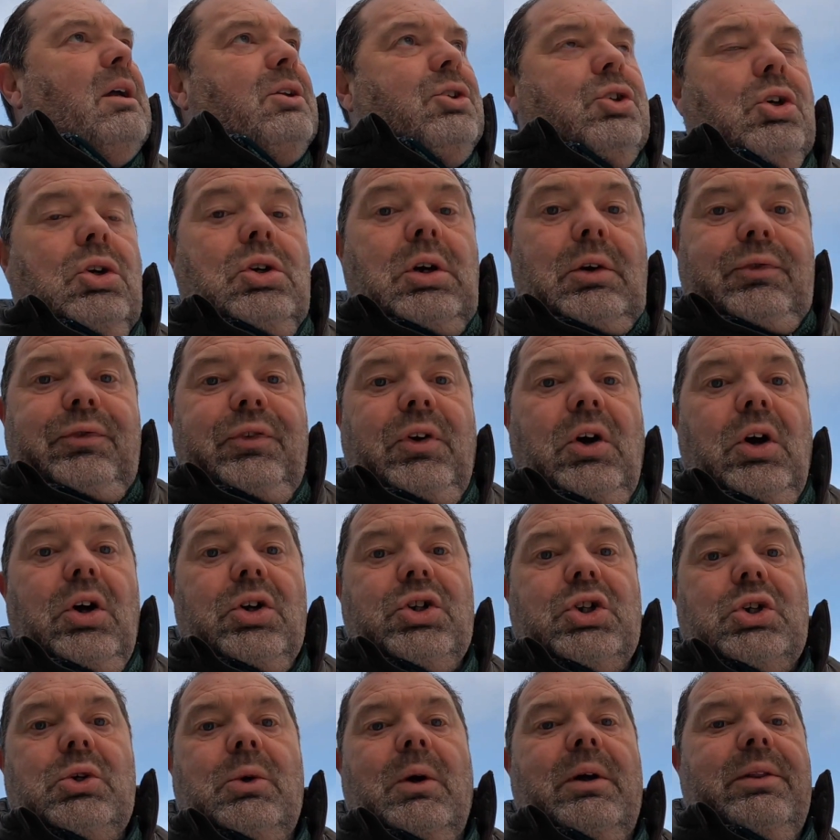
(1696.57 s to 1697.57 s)
took a
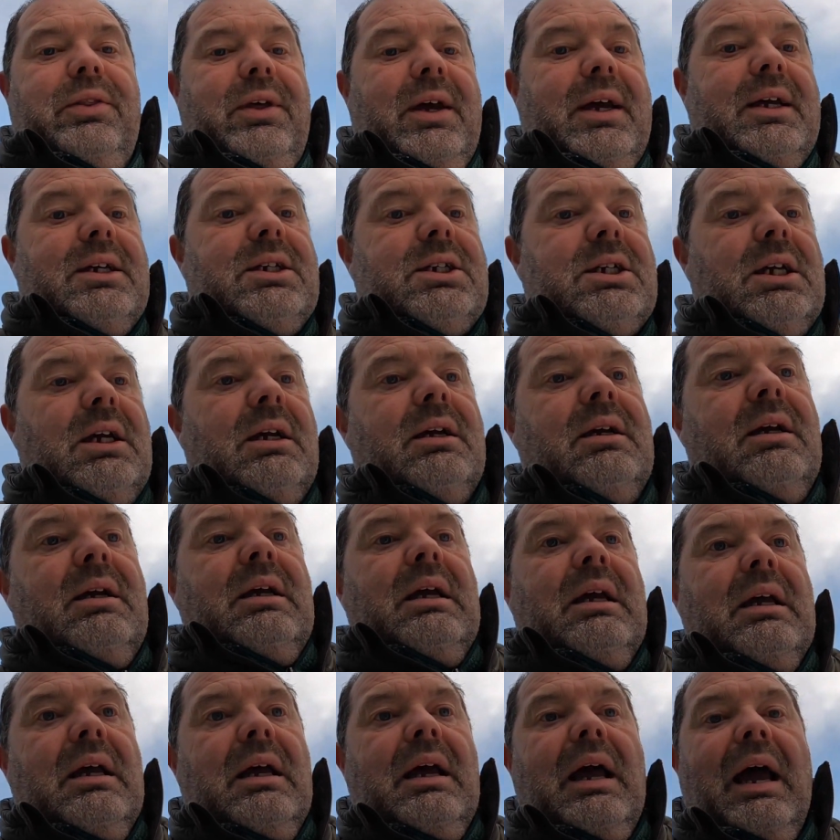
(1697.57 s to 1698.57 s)
photo of this,
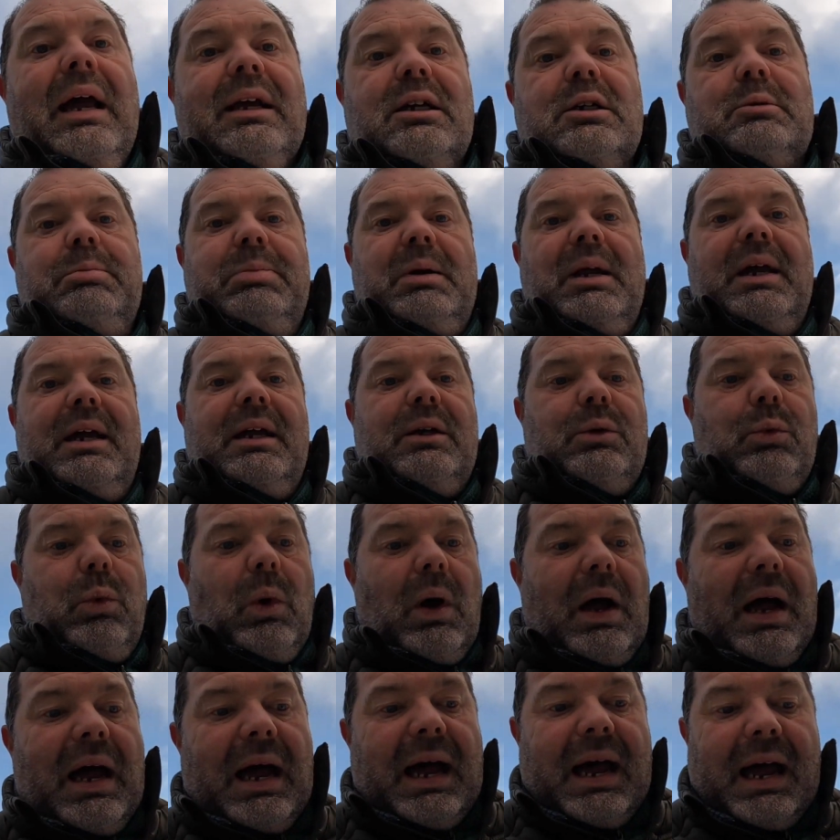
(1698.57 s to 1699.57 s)
explained
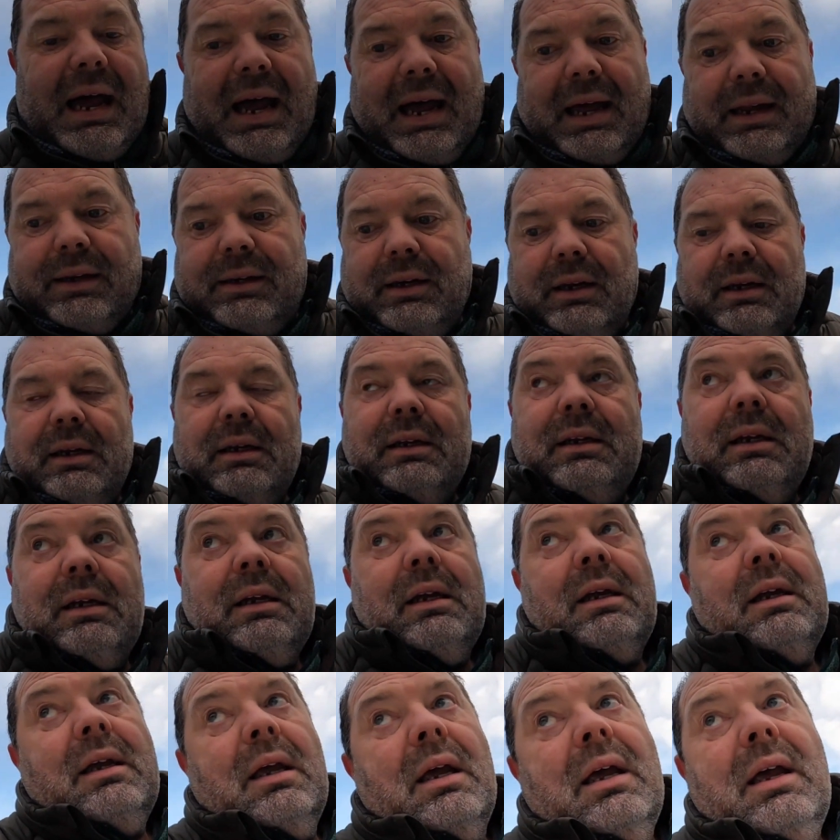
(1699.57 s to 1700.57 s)
what I had,
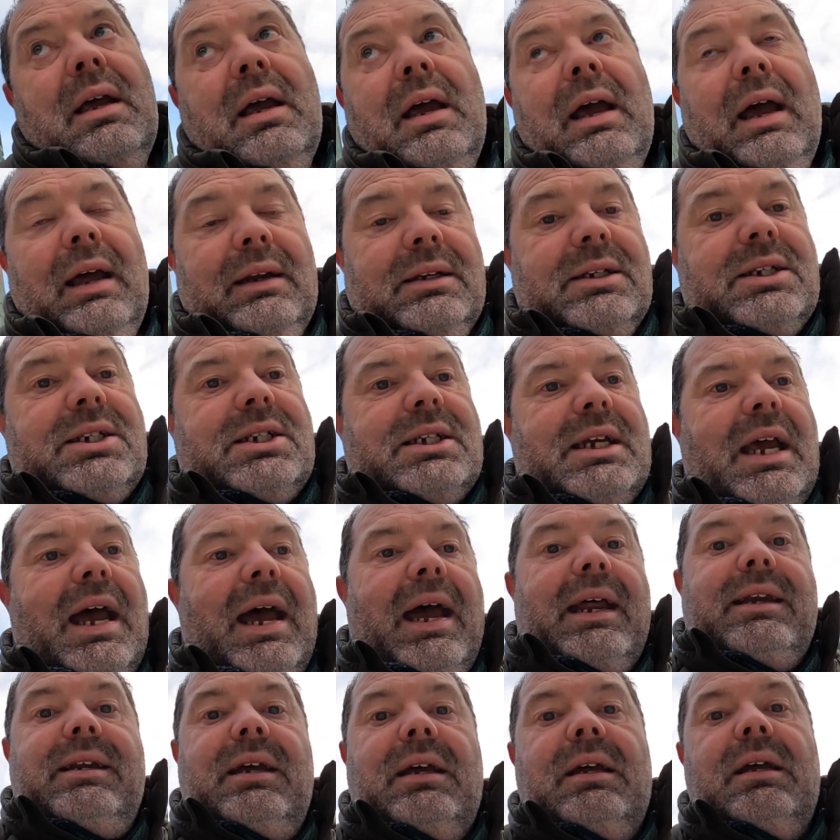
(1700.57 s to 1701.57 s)
and
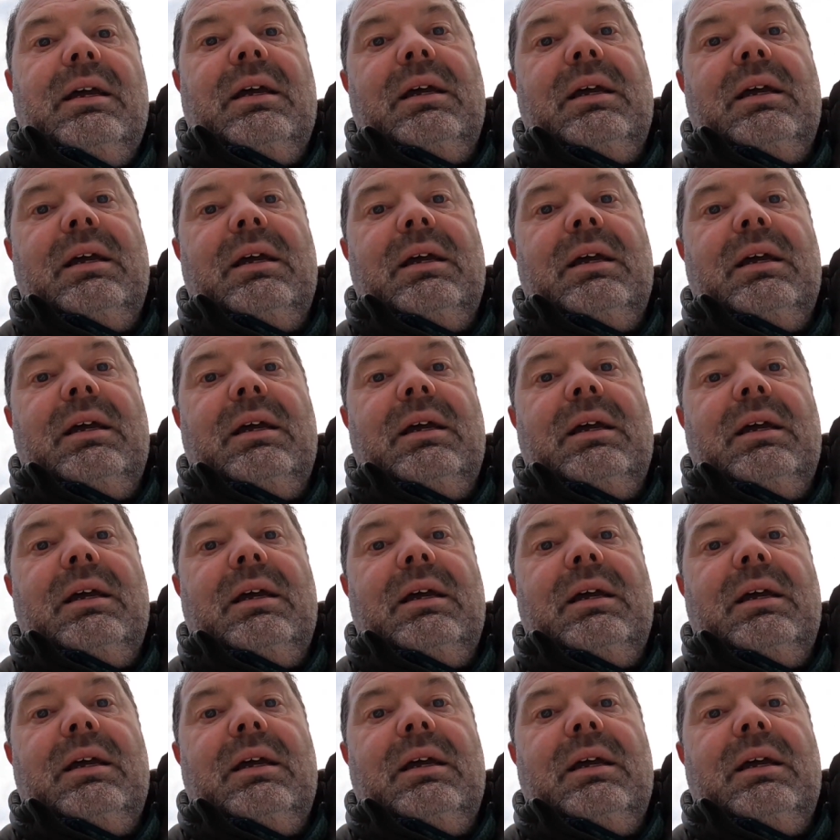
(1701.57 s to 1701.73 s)
said,